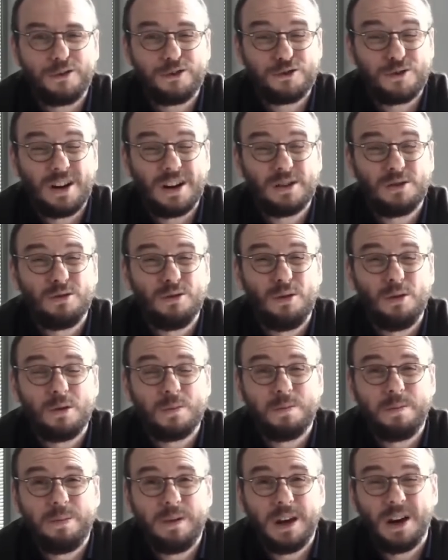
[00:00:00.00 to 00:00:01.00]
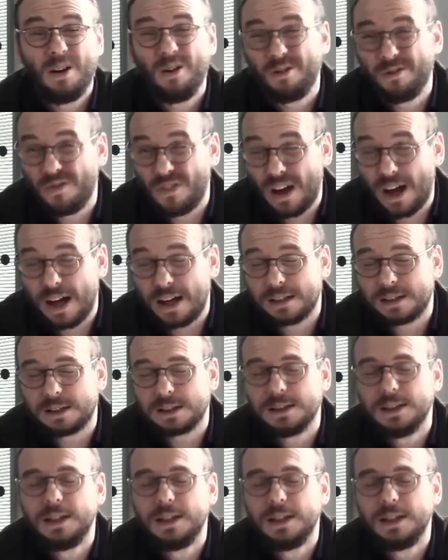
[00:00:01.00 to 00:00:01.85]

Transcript: Trying to look beyond that